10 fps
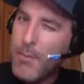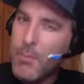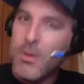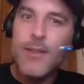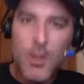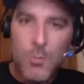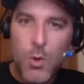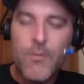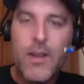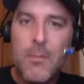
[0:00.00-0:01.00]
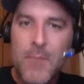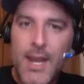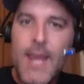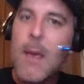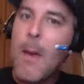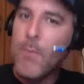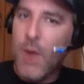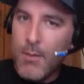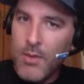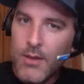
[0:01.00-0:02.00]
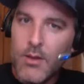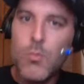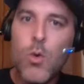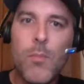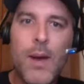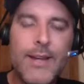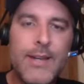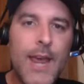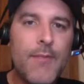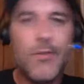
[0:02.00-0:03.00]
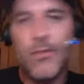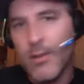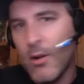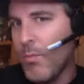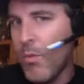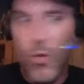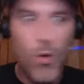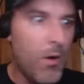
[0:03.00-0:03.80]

a little more of a committee, probably a little more Mike Davis, a little more